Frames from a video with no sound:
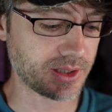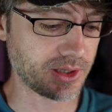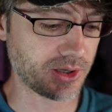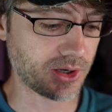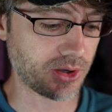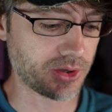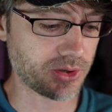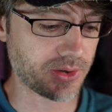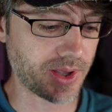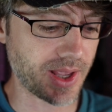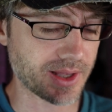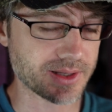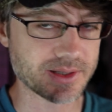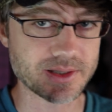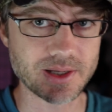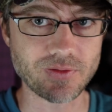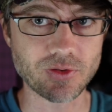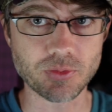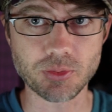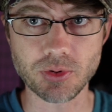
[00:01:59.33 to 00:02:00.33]
you can't
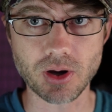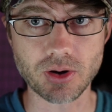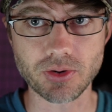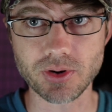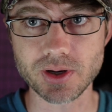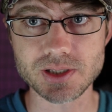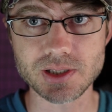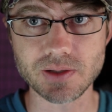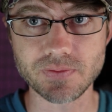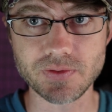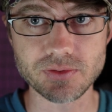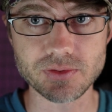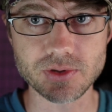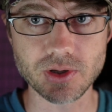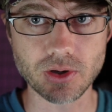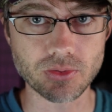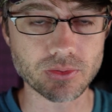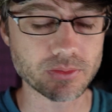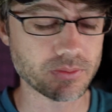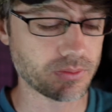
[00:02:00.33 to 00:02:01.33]
save your progress if you
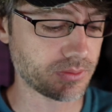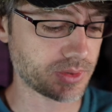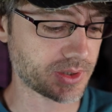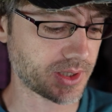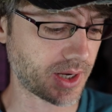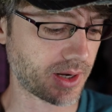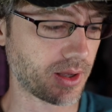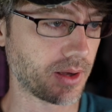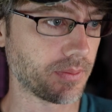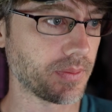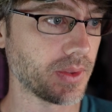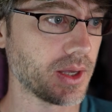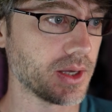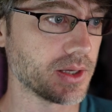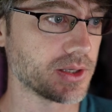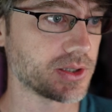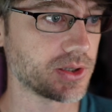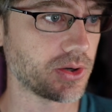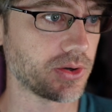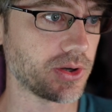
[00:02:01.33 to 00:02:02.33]
don't sign up. So,